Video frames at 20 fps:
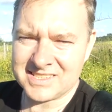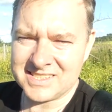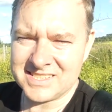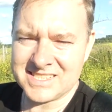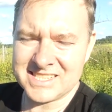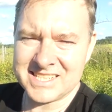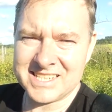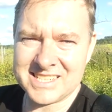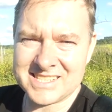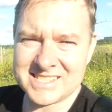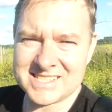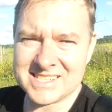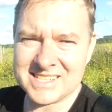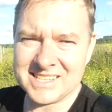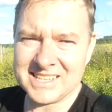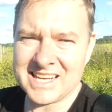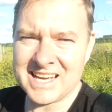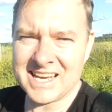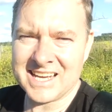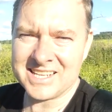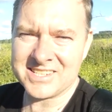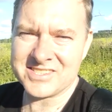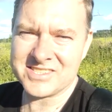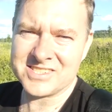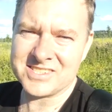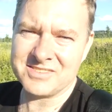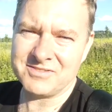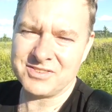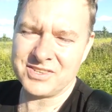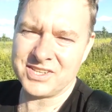
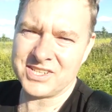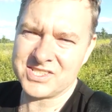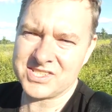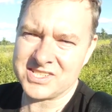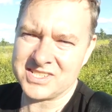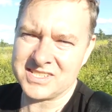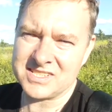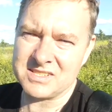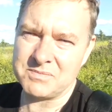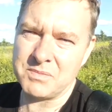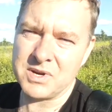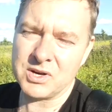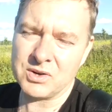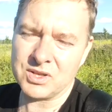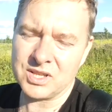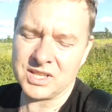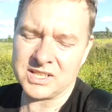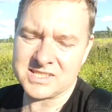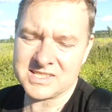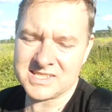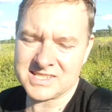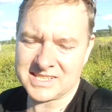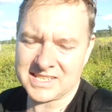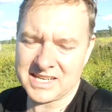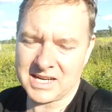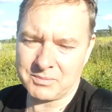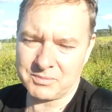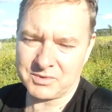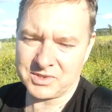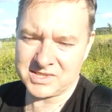DSLRs versus mirrorless
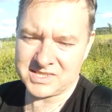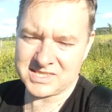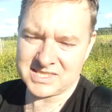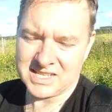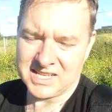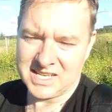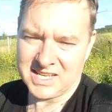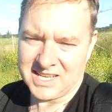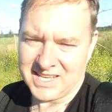cameras?